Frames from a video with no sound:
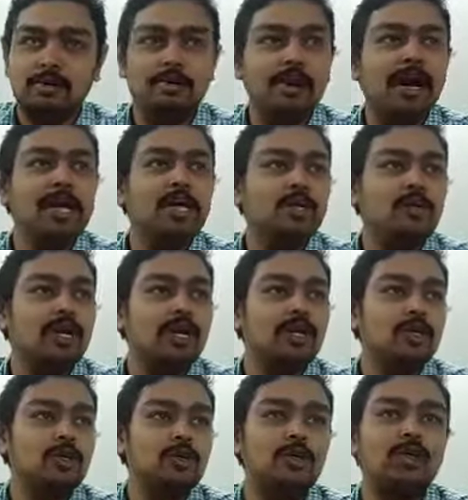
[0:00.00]
My
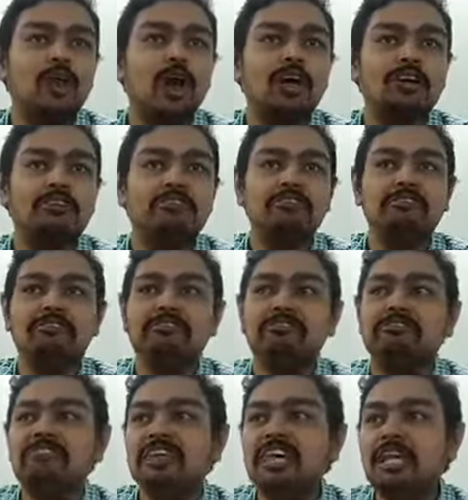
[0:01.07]
students should not
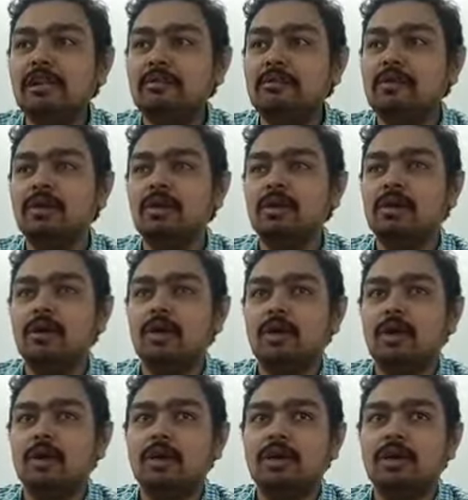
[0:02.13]
feel
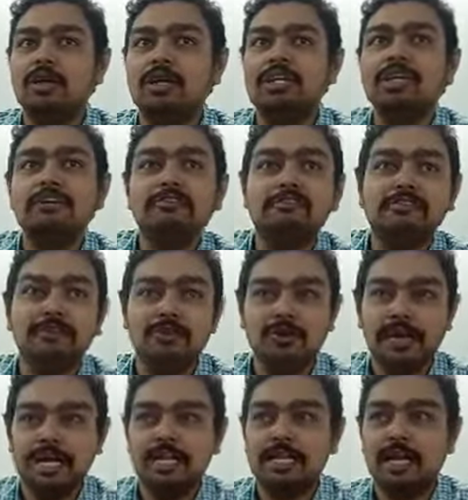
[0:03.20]
tough
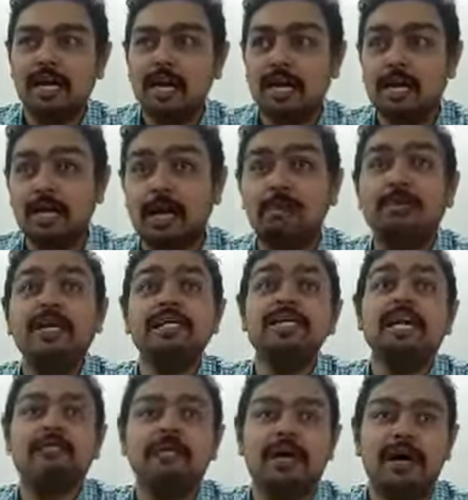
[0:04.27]
to read the Companies
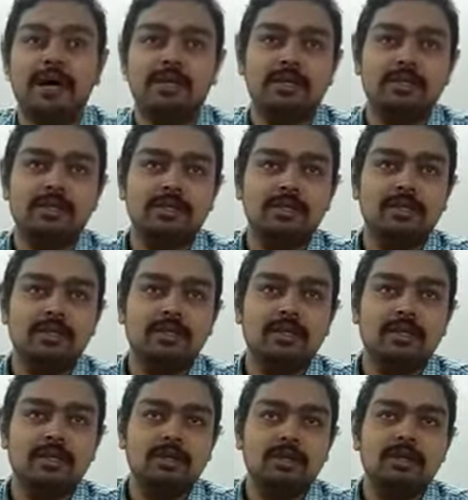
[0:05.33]
Act Bar Act.
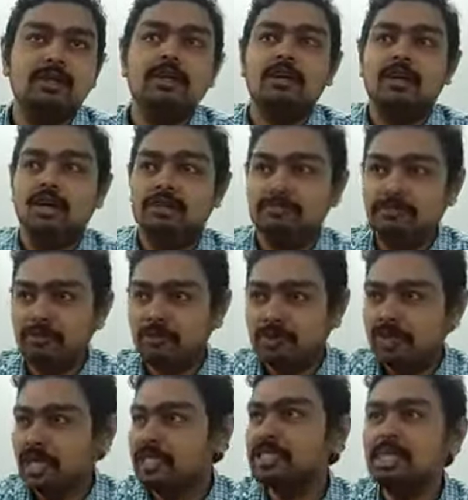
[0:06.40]
If you
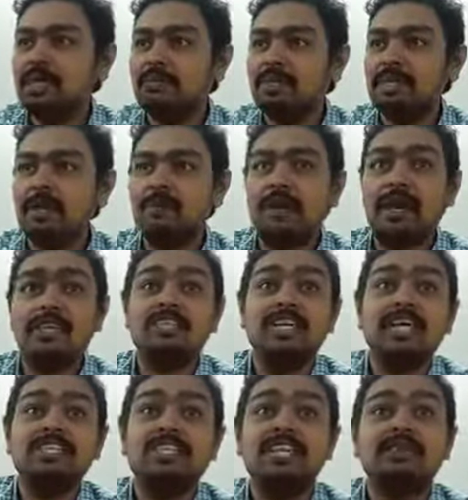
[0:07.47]
touch the Companies Act Bar Act,
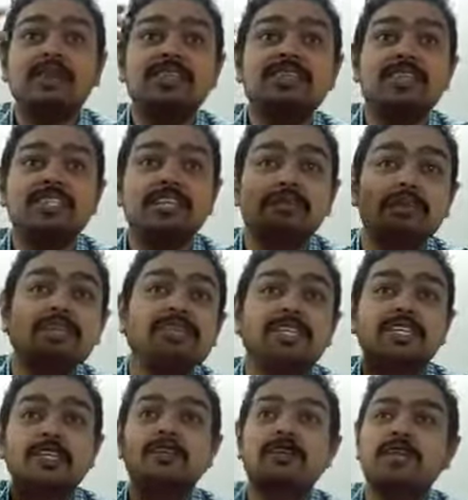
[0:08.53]
section by section by
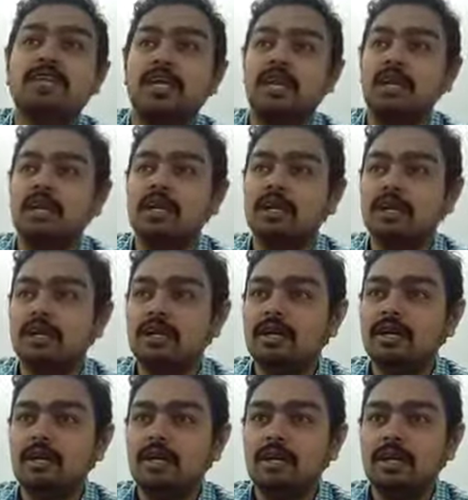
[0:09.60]
section you should tell.
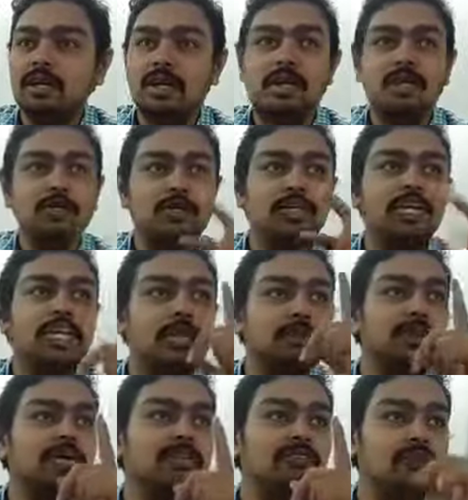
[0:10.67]
And you should
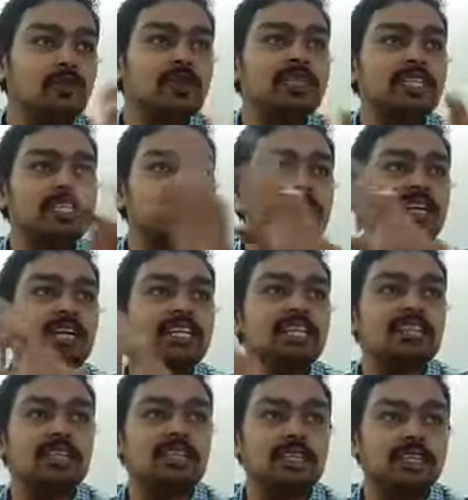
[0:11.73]
interpret with one section with
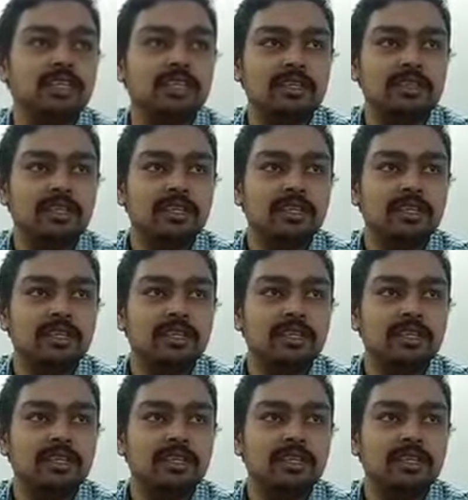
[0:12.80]
another section.